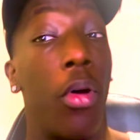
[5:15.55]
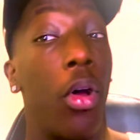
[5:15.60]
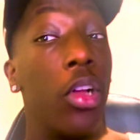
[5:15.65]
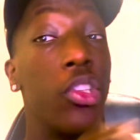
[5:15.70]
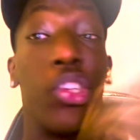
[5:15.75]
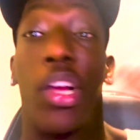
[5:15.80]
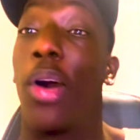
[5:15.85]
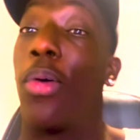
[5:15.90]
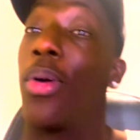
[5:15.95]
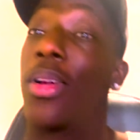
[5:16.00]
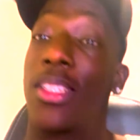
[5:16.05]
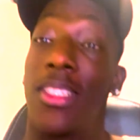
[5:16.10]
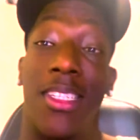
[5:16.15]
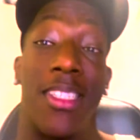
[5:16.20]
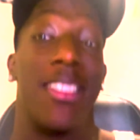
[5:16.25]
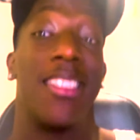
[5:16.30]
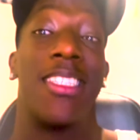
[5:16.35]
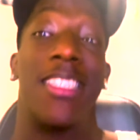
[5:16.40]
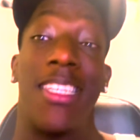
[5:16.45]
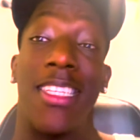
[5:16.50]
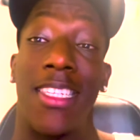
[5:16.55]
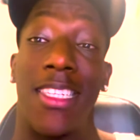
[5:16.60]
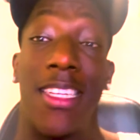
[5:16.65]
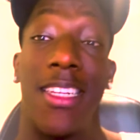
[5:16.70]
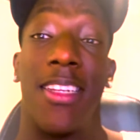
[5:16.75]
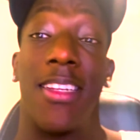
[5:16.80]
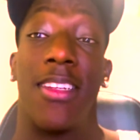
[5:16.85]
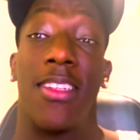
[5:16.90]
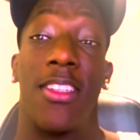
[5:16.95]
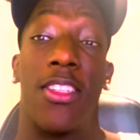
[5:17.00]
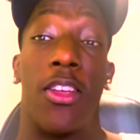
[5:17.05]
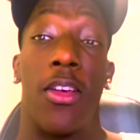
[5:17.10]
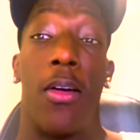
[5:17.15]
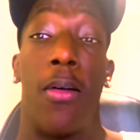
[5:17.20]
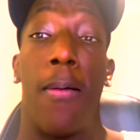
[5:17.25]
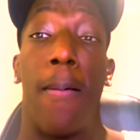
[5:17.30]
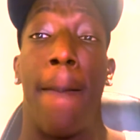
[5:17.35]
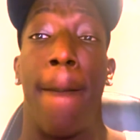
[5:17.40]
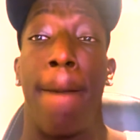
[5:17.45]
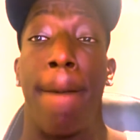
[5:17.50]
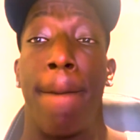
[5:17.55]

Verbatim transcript: Also, I wasn't consistent, so